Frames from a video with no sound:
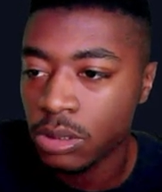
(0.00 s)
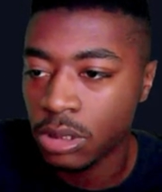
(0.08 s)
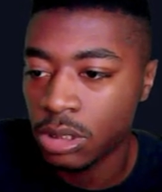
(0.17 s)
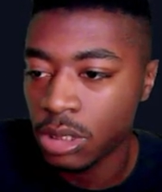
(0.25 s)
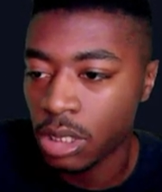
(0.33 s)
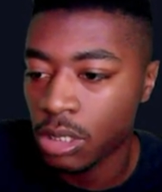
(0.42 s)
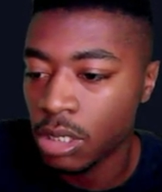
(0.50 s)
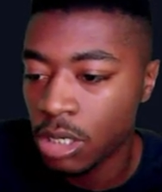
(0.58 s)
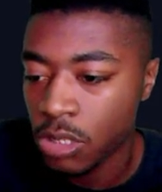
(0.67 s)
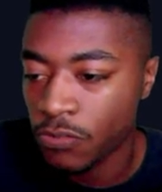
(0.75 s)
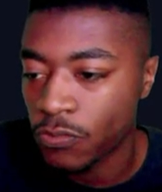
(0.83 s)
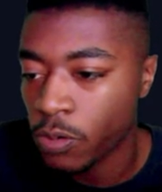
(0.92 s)
This is like
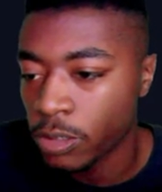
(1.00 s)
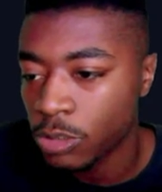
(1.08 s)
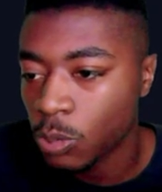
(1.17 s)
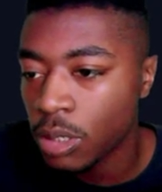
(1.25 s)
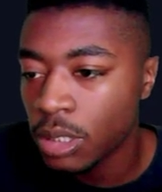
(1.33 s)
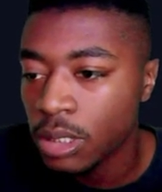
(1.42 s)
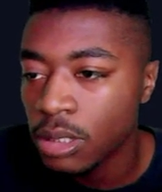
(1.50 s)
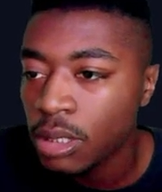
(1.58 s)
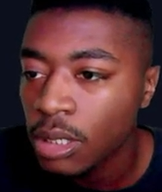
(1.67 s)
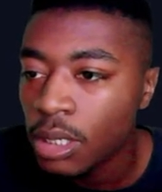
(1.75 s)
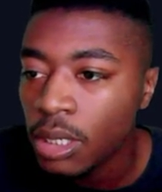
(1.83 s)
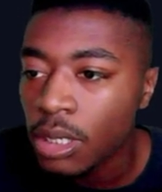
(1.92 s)
another 420.
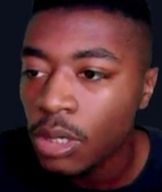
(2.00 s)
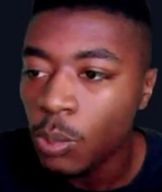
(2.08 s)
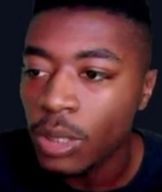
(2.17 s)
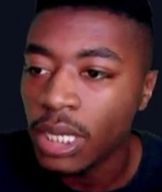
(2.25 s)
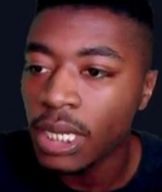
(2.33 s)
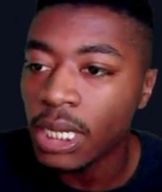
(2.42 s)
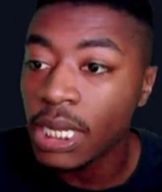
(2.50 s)
We get